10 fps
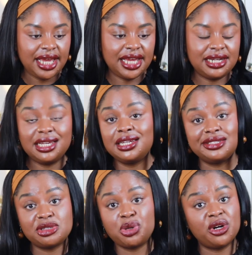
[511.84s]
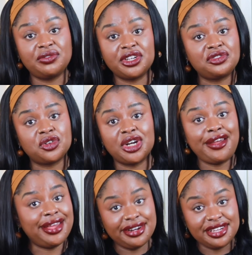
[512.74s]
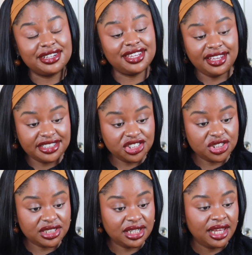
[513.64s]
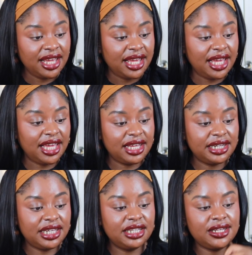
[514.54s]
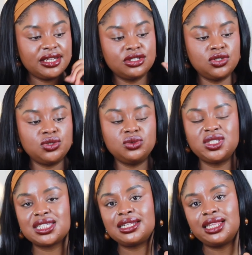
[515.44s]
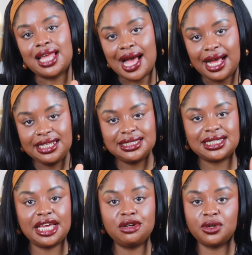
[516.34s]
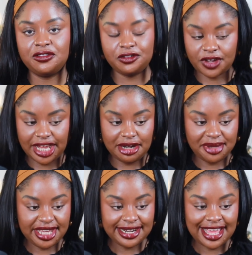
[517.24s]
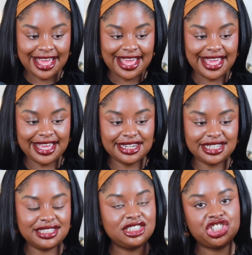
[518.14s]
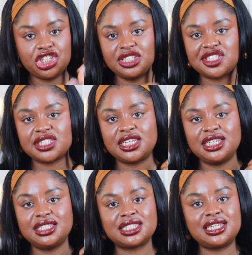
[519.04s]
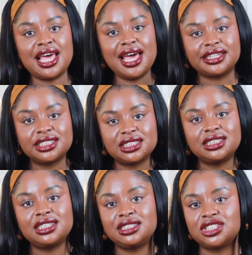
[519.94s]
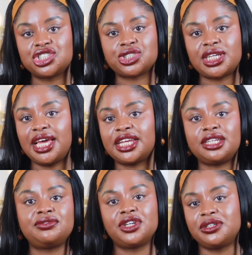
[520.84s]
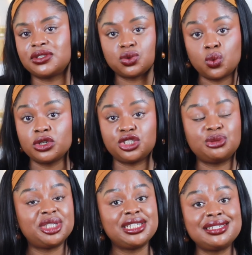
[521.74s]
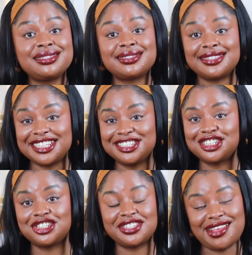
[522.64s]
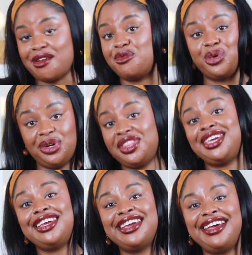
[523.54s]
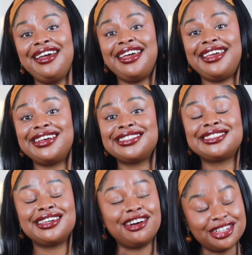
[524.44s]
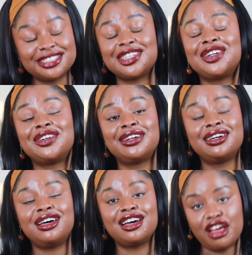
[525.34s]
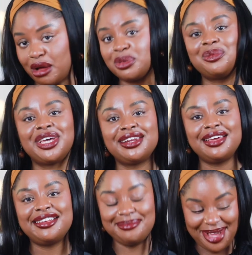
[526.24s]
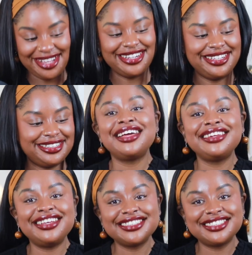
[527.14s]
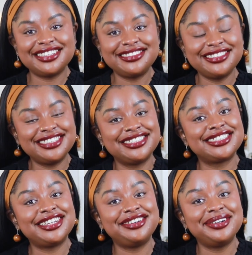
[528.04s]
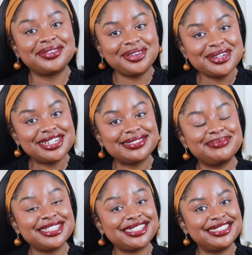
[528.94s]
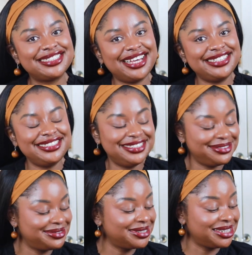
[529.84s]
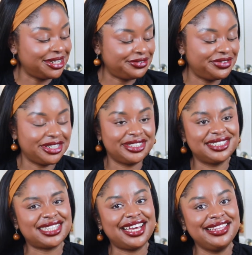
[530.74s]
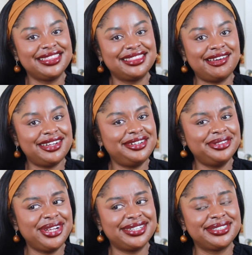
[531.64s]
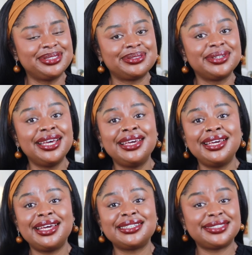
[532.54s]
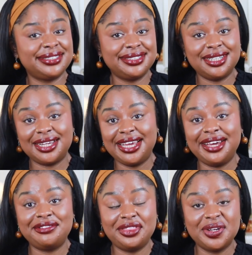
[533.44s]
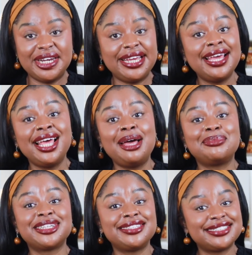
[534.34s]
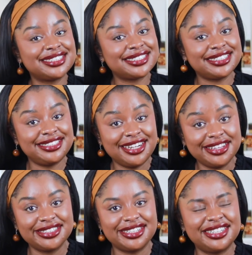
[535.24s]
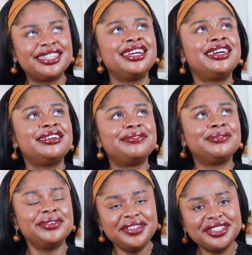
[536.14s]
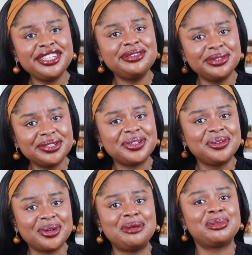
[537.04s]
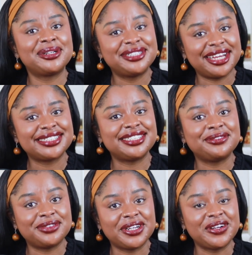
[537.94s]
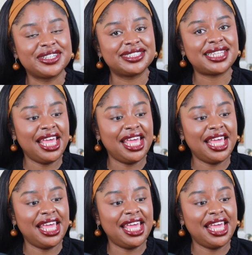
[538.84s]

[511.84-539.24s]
And it is perfect for any occasion, and it exudes class and refinement, and it just is an excellent addition to any fragrance wardrobe. It is signature scent worthy and also a compliment magnet. Next on the list, so of course, because I do love vanillas, I thought I only had two and it turns out I have three, but this is another really, really great projecting fragrance.